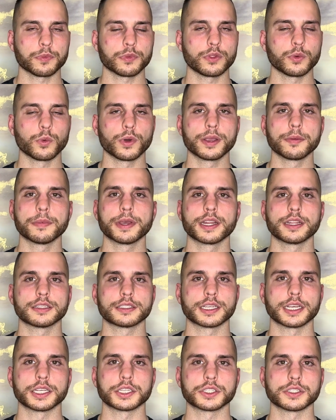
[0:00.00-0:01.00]
the way
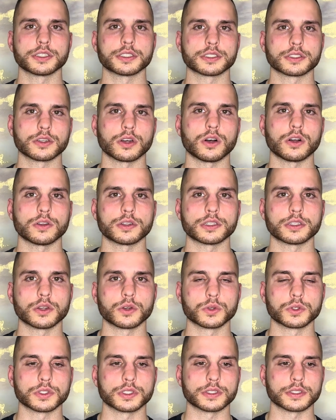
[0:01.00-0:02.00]
meditation is taught in
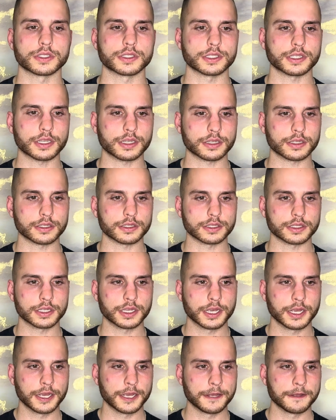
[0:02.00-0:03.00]
Gnosis is
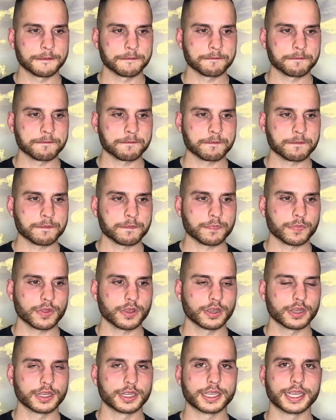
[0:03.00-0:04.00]

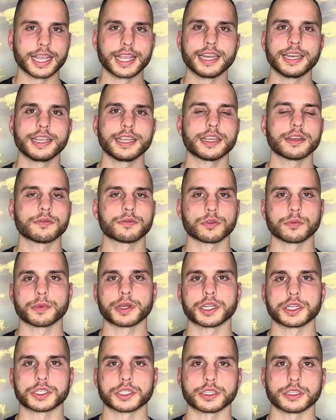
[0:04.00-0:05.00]
gaining
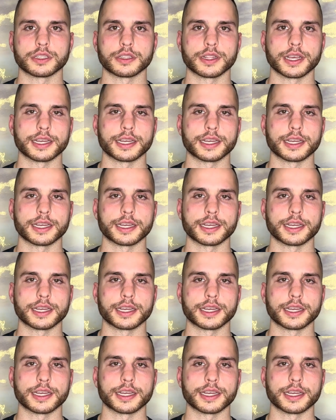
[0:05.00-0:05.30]
information